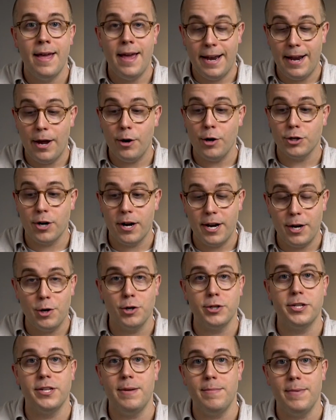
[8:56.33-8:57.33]
and now you're trying to
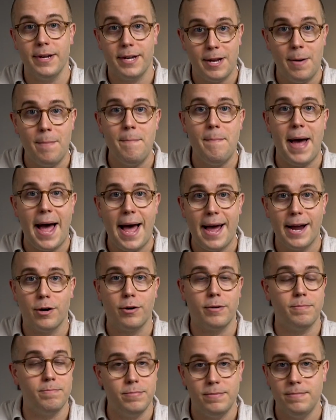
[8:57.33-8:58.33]
nurture them to come back
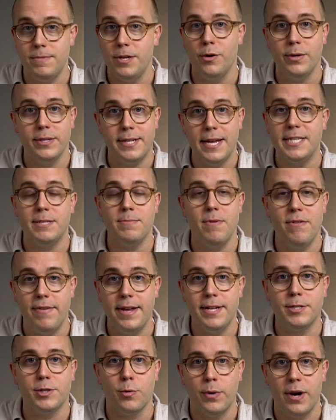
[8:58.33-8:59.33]
or attend some
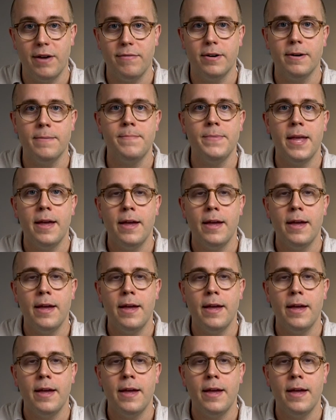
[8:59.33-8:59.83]
events or whatever,